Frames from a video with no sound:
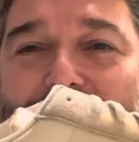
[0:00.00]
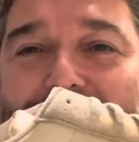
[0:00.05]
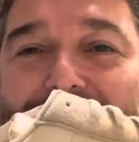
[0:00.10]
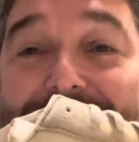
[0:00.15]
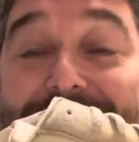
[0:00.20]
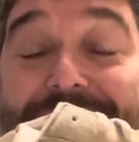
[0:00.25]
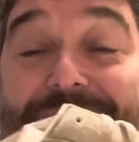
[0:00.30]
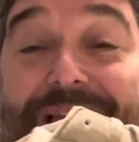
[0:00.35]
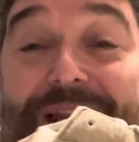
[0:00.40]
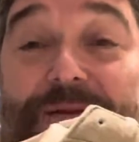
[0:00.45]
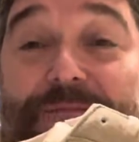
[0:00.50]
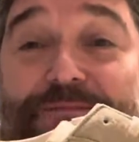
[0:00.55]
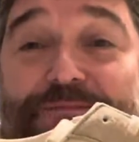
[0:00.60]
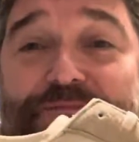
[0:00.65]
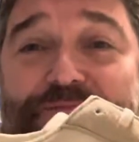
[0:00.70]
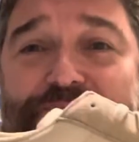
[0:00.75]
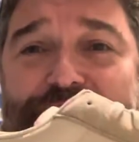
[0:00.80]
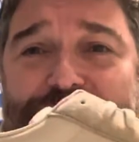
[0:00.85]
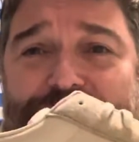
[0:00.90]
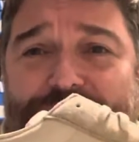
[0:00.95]
Lane,
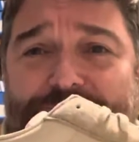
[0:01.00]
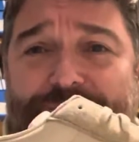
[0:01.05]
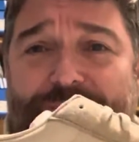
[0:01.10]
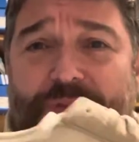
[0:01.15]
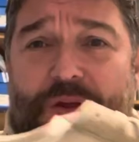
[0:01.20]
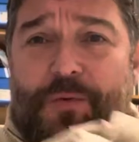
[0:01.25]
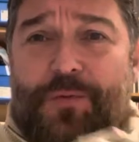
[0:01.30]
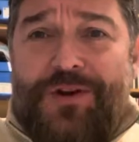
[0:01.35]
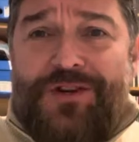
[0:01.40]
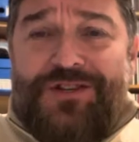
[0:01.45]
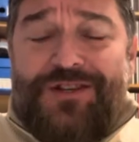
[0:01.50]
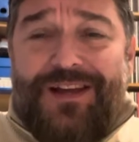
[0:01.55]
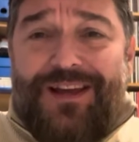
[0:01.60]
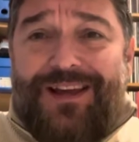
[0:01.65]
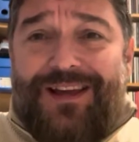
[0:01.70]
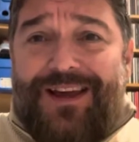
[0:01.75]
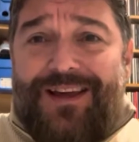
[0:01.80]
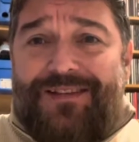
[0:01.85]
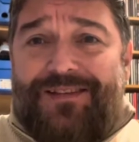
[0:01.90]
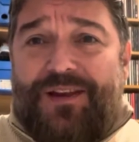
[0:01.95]
which is in
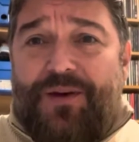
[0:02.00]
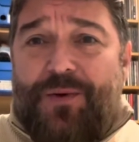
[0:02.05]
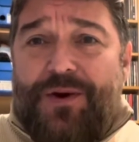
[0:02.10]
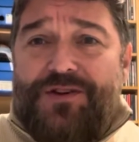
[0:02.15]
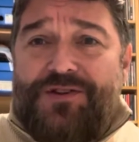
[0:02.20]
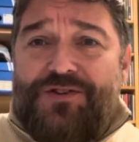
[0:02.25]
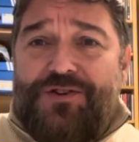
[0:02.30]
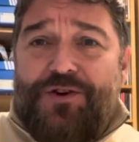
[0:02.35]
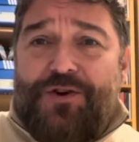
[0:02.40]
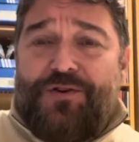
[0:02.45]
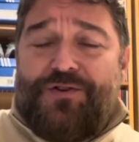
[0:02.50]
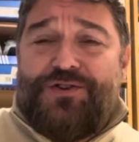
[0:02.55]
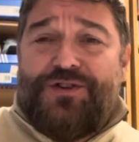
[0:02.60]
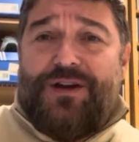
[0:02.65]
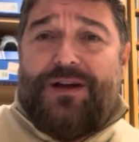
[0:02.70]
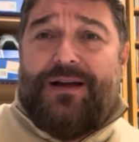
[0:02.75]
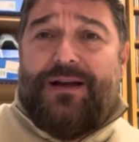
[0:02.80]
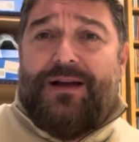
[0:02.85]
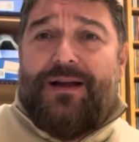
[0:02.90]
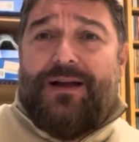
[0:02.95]
Keighley, West
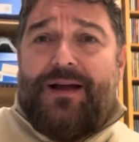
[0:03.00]
Yorkshire.